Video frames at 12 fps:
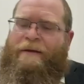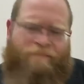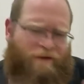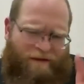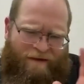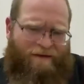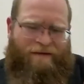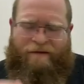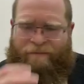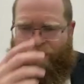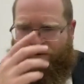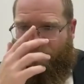But
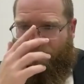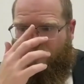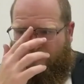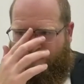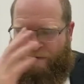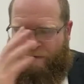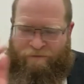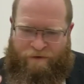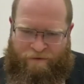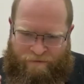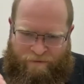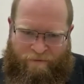very often
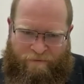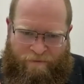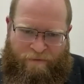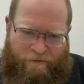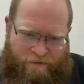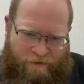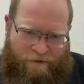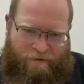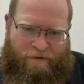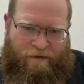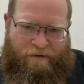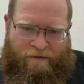when
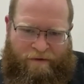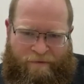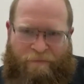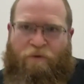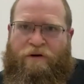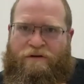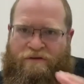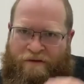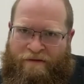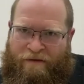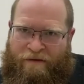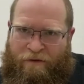it's important
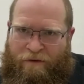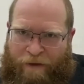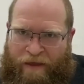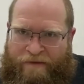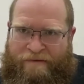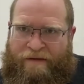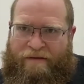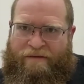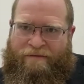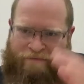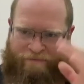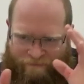just to do the
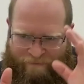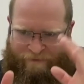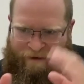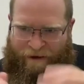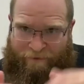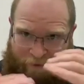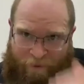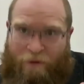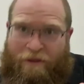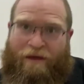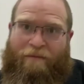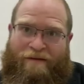basics and to do
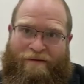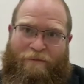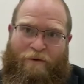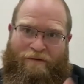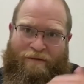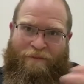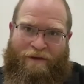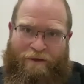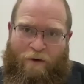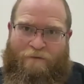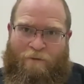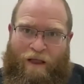them, as opposed to being
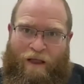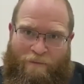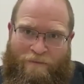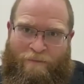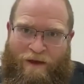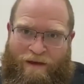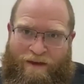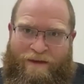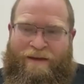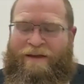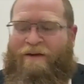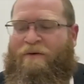overwhelmed by
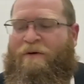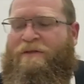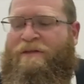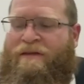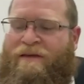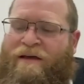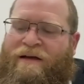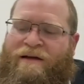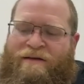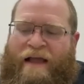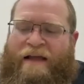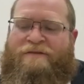all the
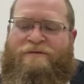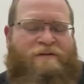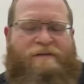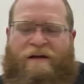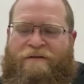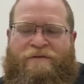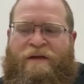extra stuff.